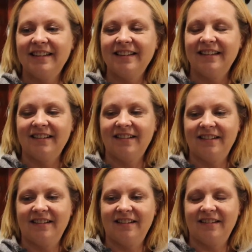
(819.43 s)

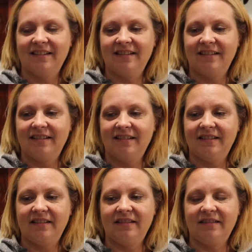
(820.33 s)

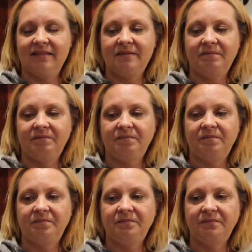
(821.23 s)

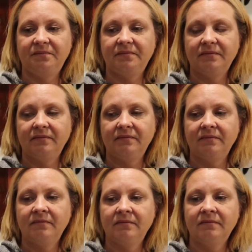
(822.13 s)

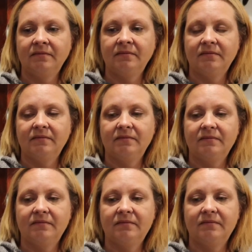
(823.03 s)

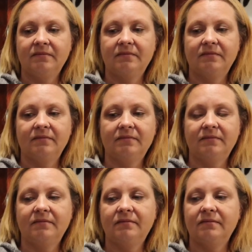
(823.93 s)

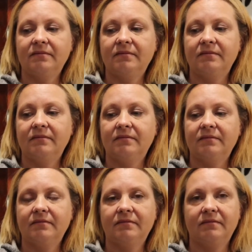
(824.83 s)

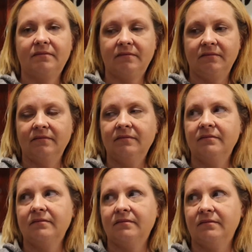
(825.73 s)

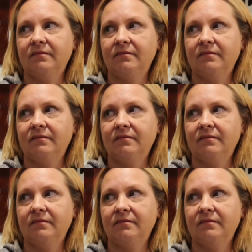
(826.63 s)
The person shown says nothing.